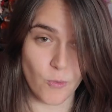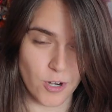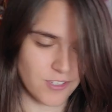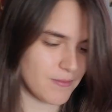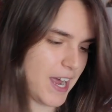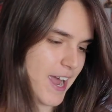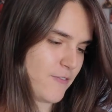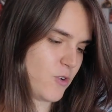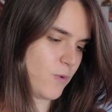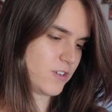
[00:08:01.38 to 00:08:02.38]
words. I
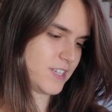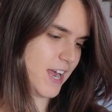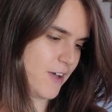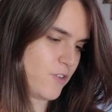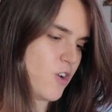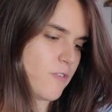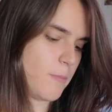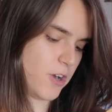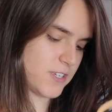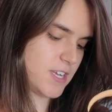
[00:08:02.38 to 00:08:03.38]
have no
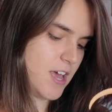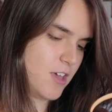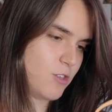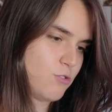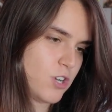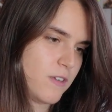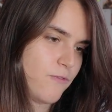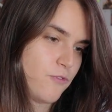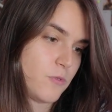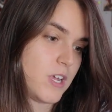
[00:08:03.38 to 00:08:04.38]
remarks. Usually
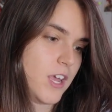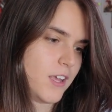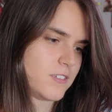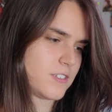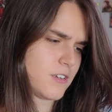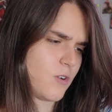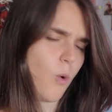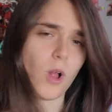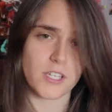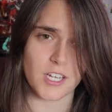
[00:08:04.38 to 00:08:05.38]
Freeing's
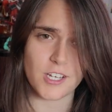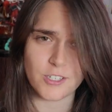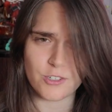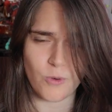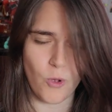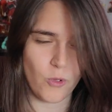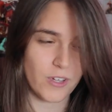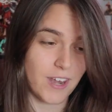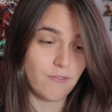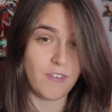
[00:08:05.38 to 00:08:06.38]
quality control
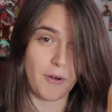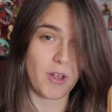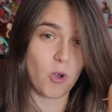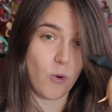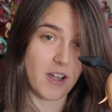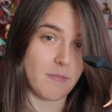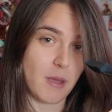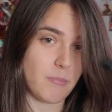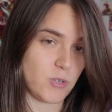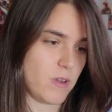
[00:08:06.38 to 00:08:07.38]
can vary quite a
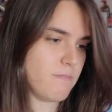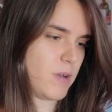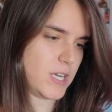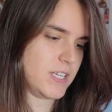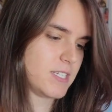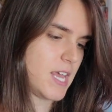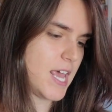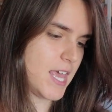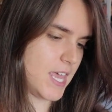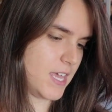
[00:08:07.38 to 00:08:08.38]
bit between bunnies,
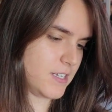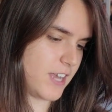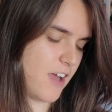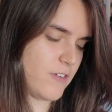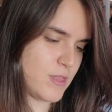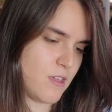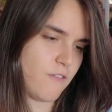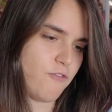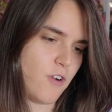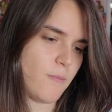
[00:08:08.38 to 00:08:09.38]
and
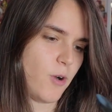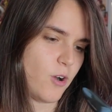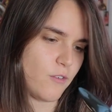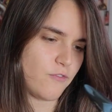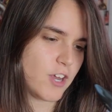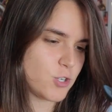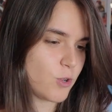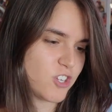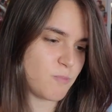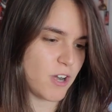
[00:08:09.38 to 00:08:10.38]
everything from her
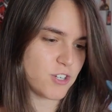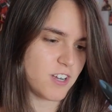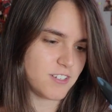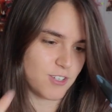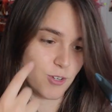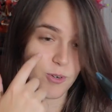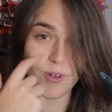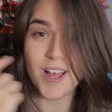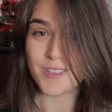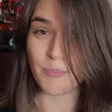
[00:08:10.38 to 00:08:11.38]
facial expression to
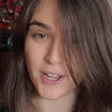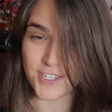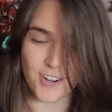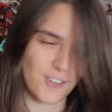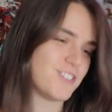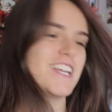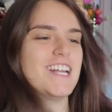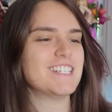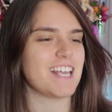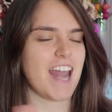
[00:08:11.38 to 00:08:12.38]
the blush on her
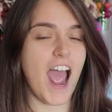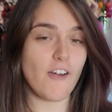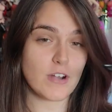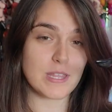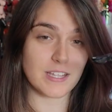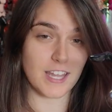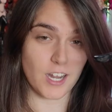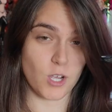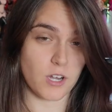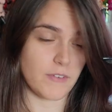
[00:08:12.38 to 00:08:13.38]
cheeks and everything that
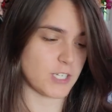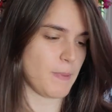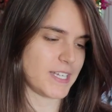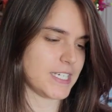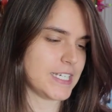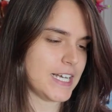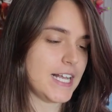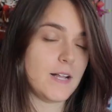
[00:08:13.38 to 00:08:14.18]
I could have expected